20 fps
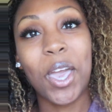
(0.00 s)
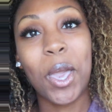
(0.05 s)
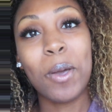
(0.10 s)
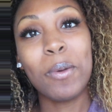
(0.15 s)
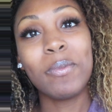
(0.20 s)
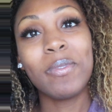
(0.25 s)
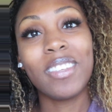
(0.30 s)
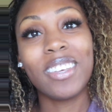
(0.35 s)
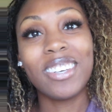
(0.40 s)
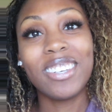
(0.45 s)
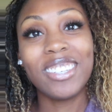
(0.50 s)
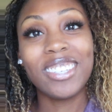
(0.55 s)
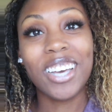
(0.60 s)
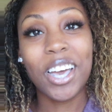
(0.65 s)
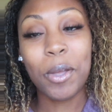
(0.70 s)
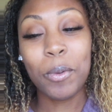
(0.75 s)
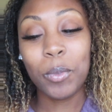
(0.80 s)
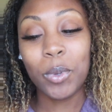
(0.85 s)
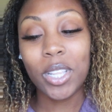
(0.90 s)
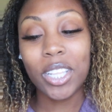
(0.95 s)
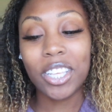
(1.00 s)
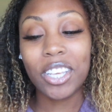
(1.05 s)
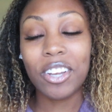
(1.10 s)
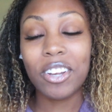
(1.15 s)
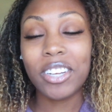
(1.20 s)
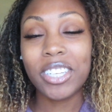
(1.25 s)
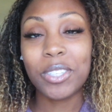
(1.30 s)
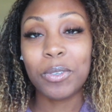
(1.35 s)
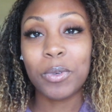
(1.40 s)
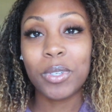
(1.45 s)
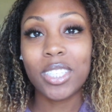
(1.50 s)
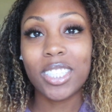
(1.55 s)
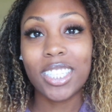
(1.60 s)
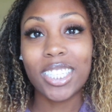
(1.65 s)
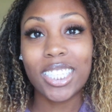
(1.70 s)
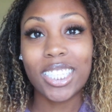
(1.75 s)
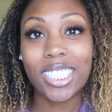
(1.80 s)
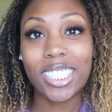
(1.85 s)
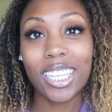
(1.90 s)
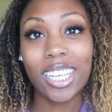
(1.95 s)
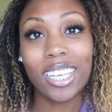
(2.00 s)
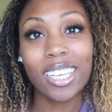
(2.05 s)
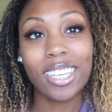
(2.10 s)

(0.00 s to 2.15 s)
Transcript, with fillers: I'm, oh, I'm really curious what she's gonna say.